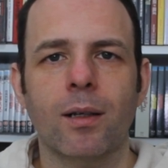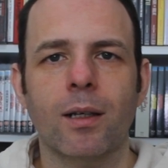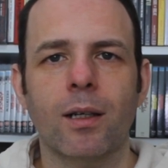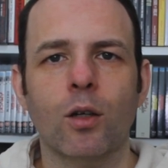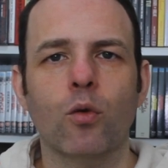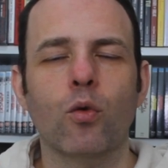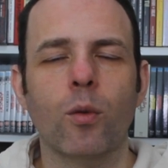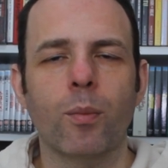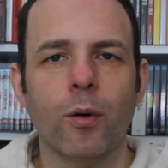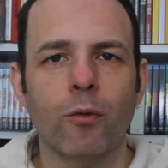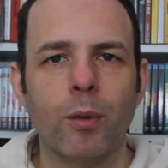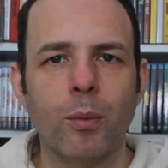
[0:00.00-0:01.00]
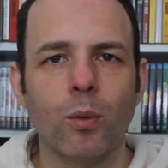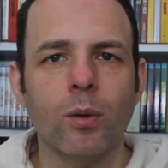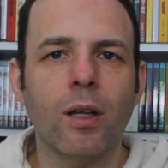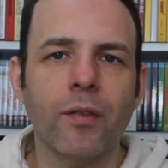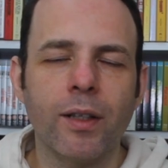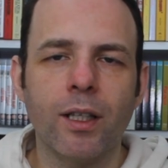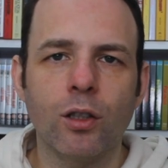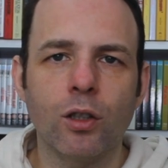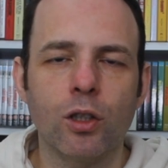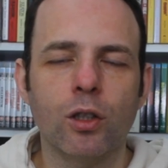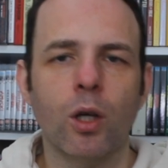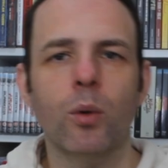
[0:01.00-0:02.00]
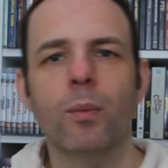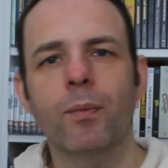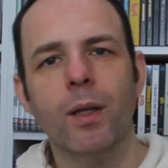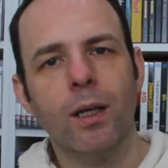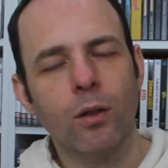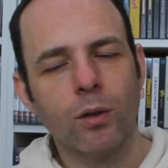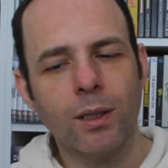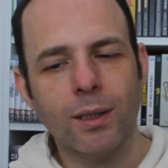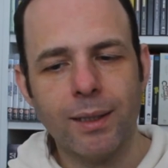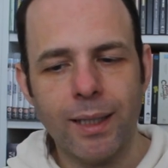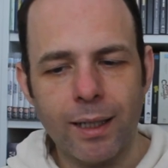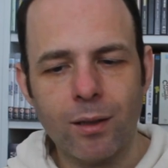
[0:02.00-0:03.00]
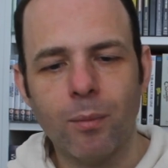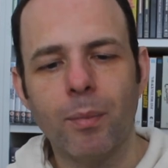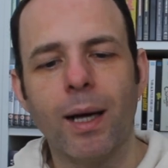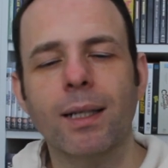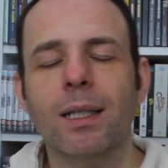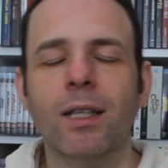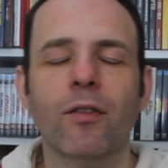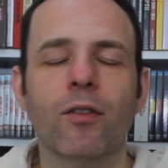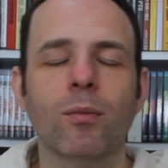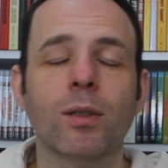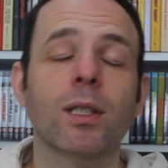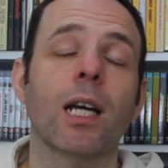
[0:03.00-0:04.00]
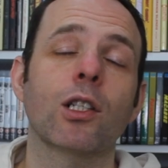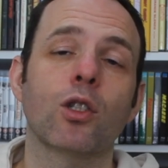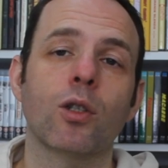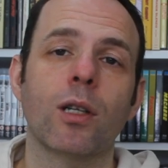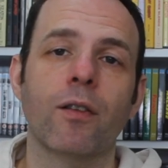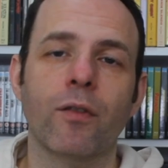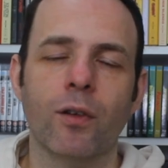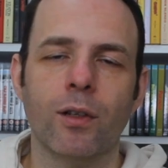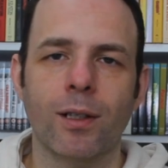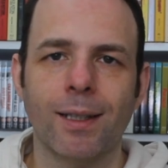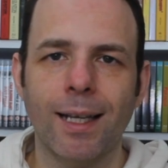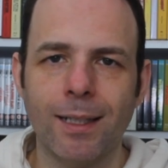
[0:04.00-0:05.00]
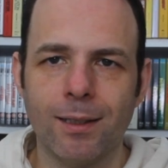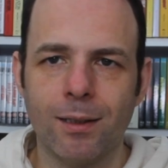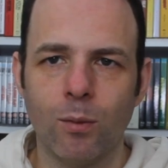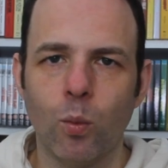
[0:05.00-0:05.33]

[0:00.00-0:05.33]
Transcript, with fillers: a eh, group of people living there just now and they're going to take them back and give them sanctuary for the night.